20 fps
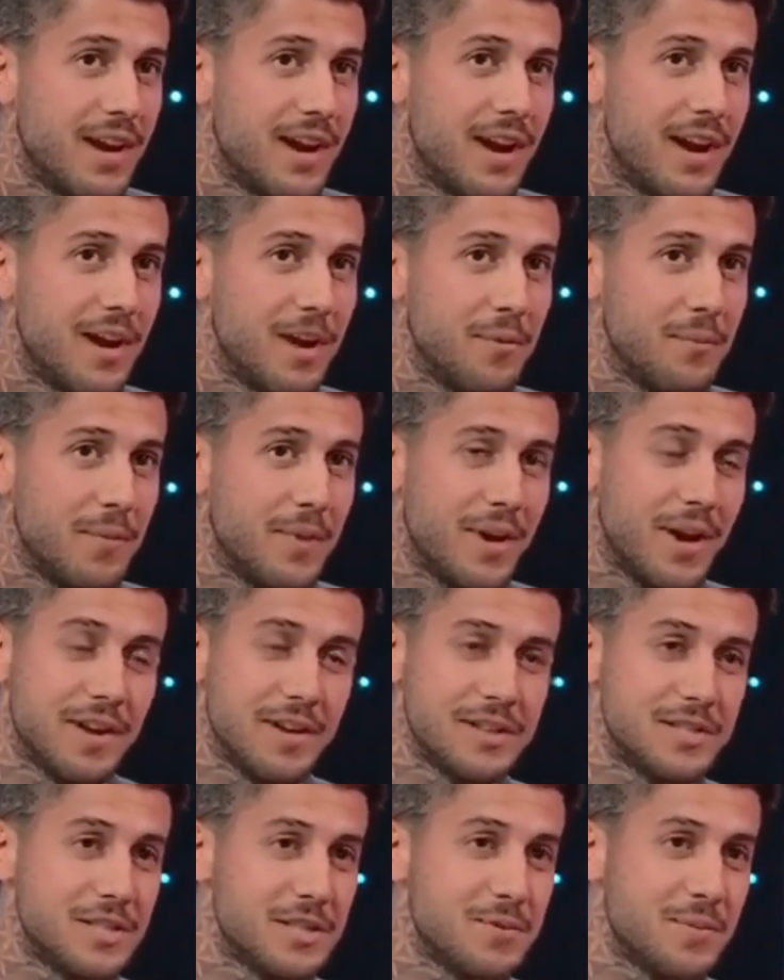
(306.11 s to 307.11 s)
Um,
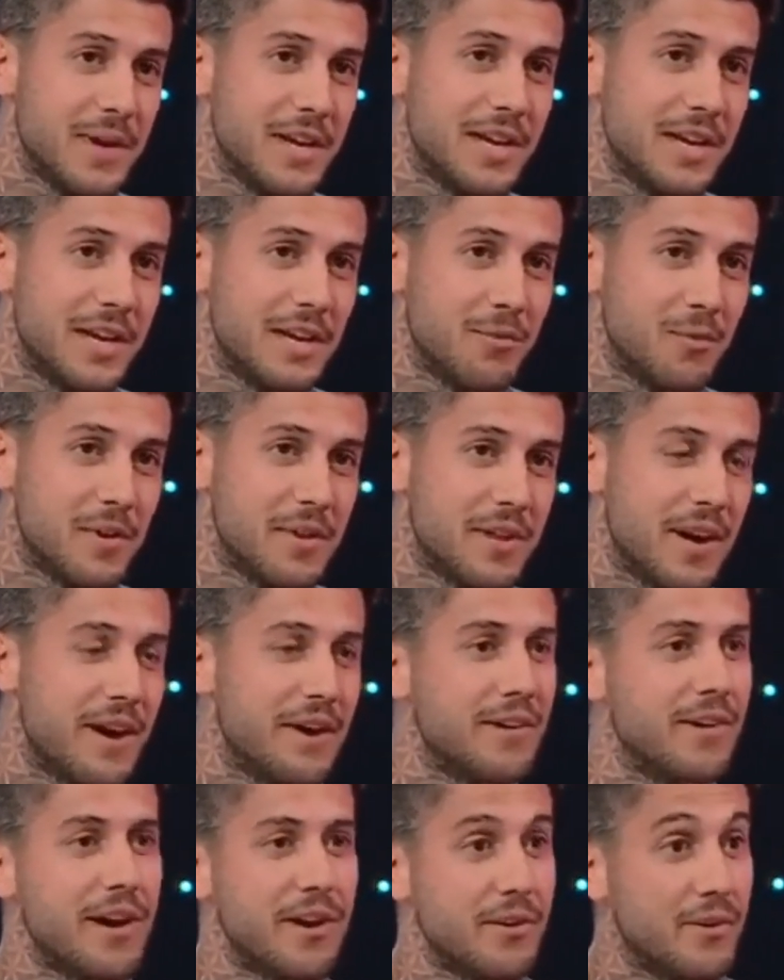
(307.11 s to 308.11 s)
honestly speaking,
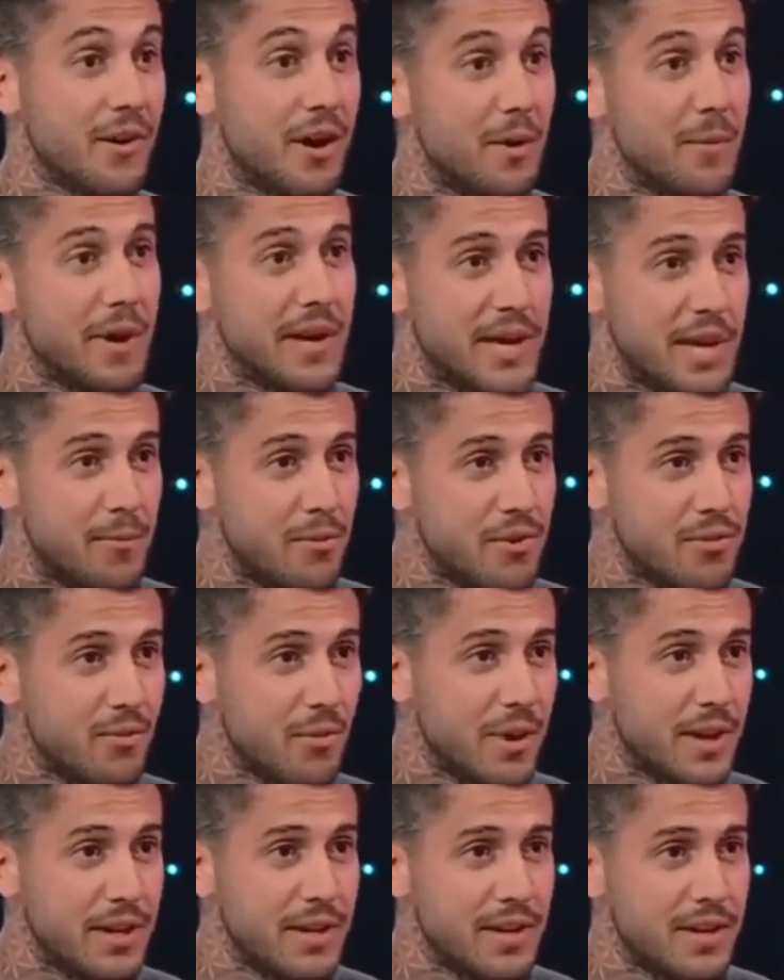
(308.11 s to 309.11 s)
without her, I don't know how my game would have
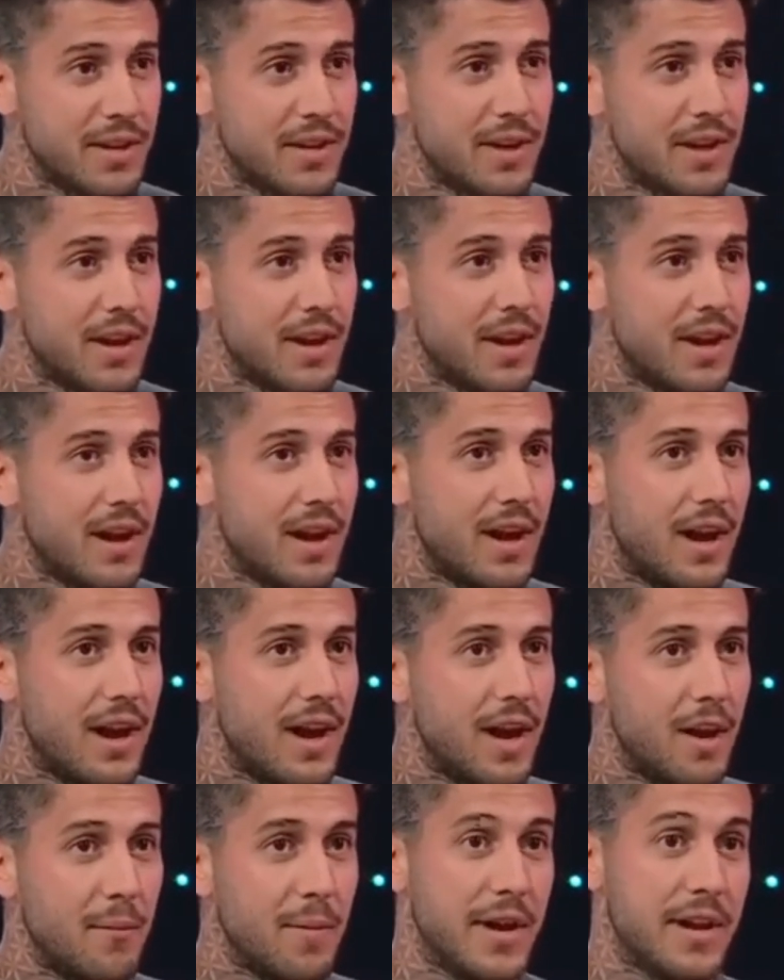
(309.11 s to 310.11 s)
went.
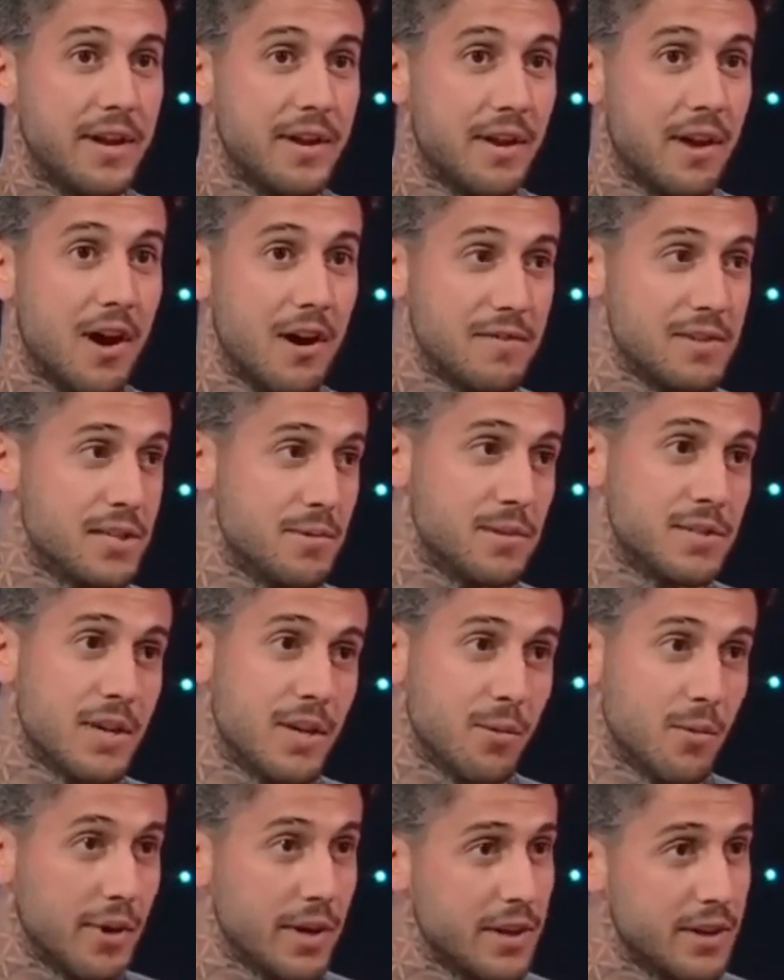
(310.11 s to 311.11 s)
Mm. Um, and obviously, we
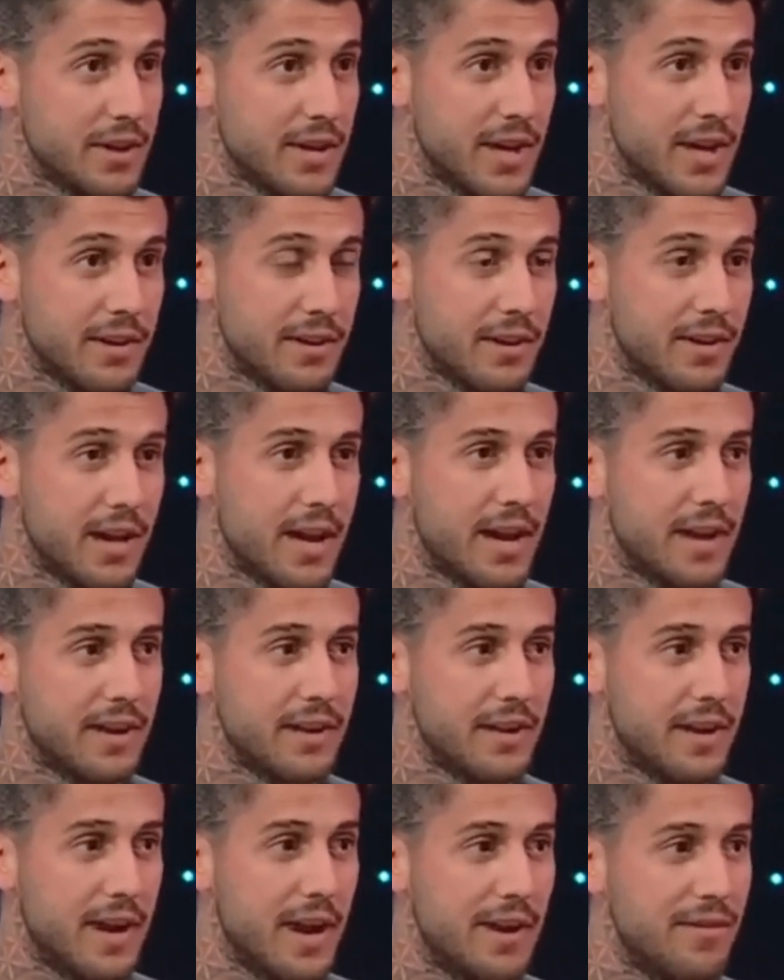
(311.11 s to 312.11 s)
started working together,
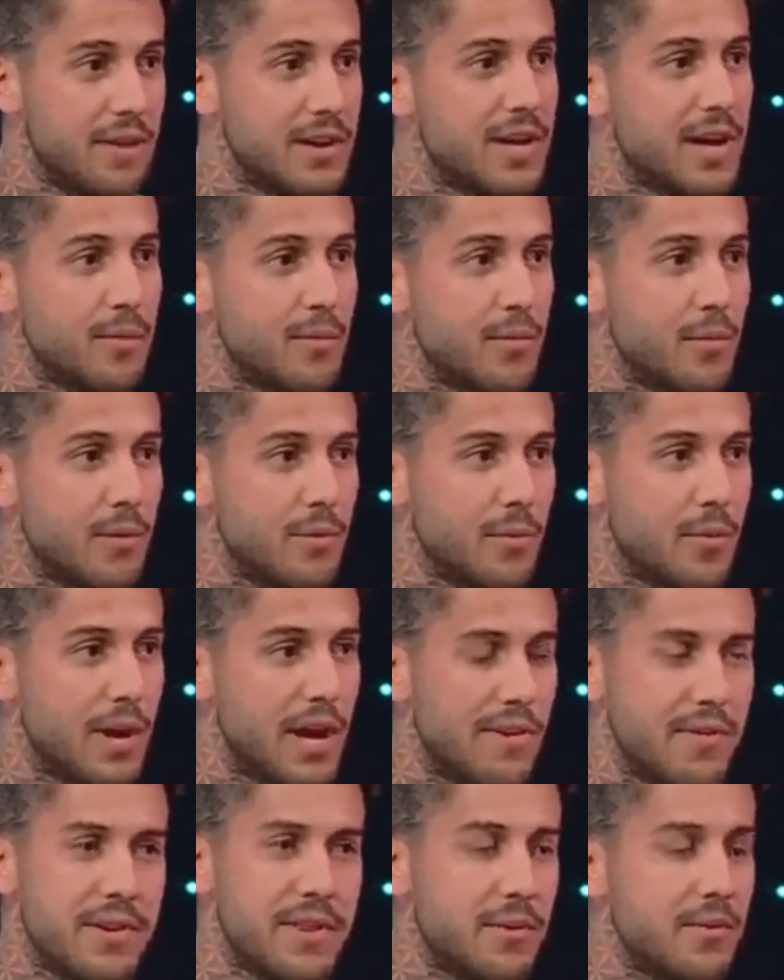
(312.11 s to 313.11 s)
and every time,
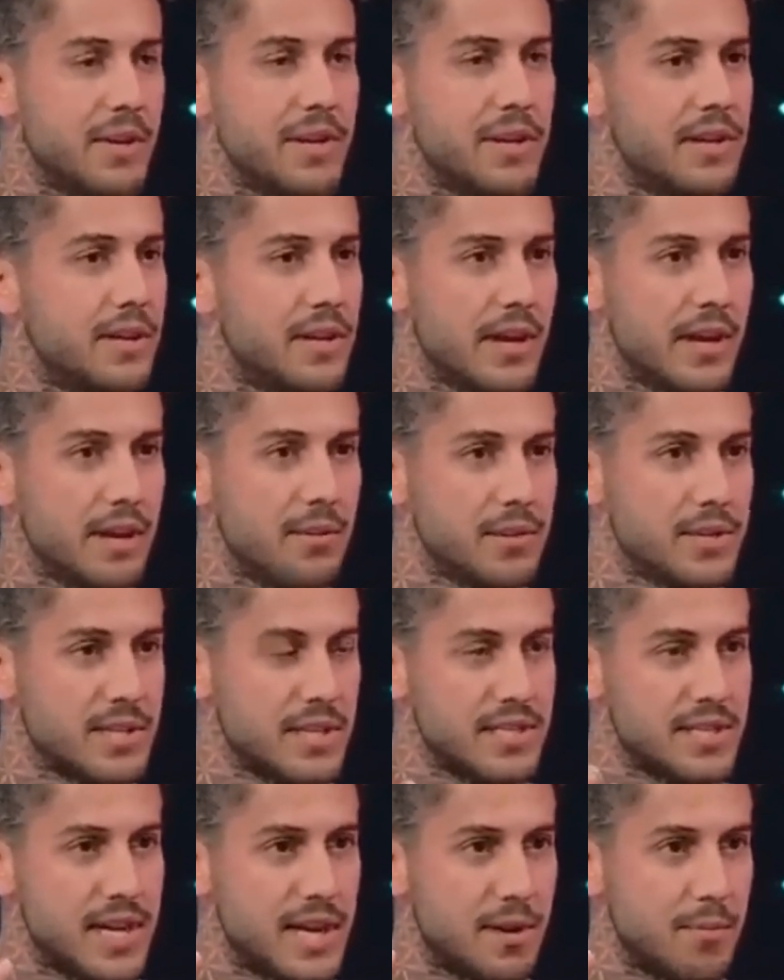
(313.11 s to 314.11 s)
everything we did, it was
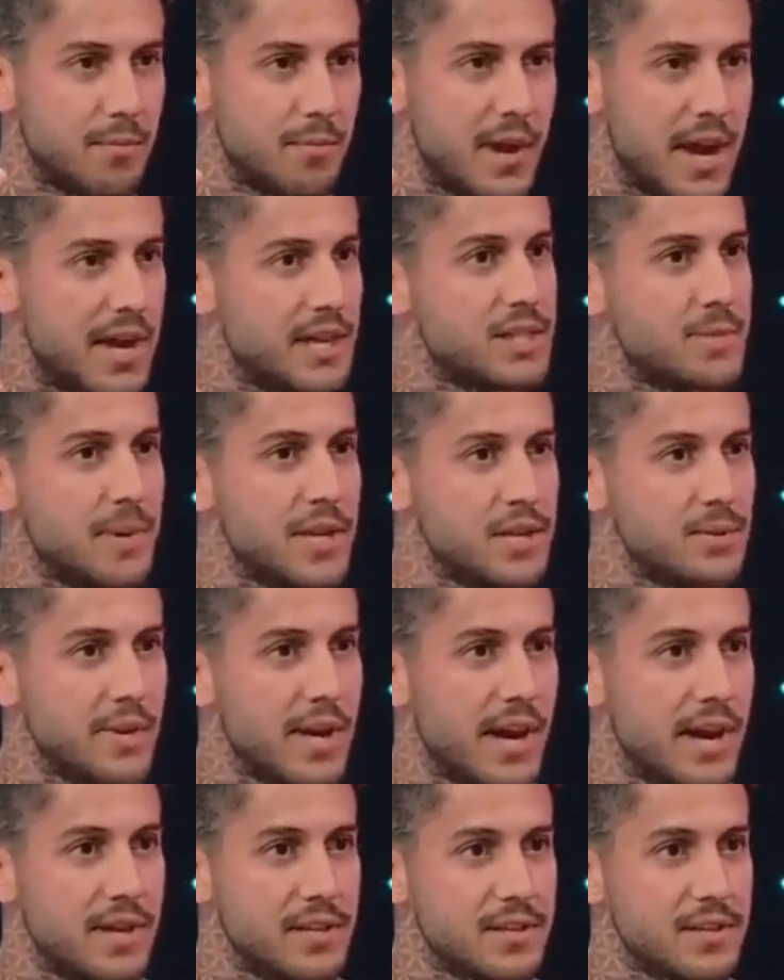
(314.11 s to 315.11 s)
the same headspace
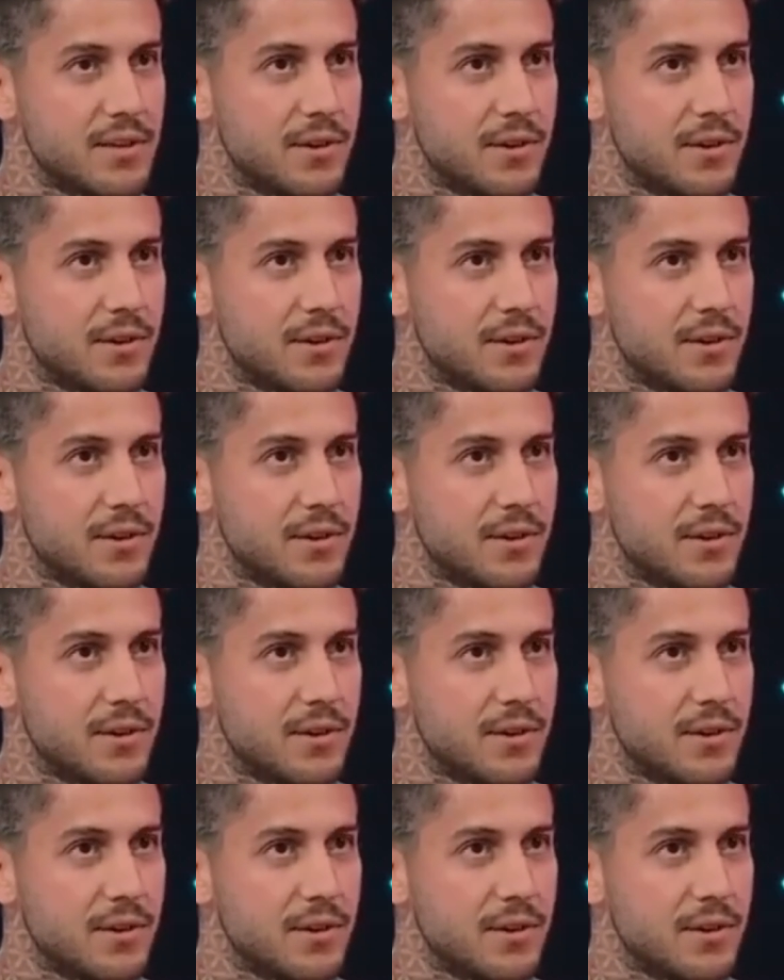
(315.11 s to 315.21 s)
we had.